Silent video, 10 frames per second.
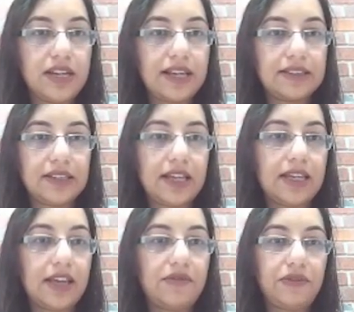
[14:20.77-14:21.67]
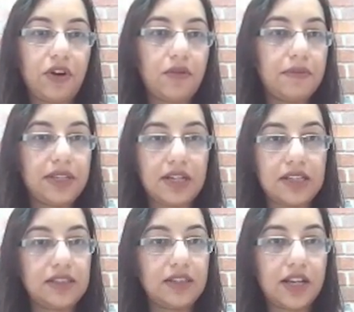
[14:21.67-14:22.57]
like they came from
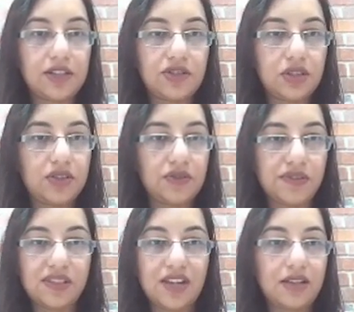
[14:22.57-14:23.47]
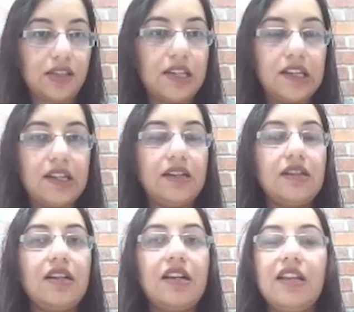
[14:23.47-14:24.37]
another country to study here.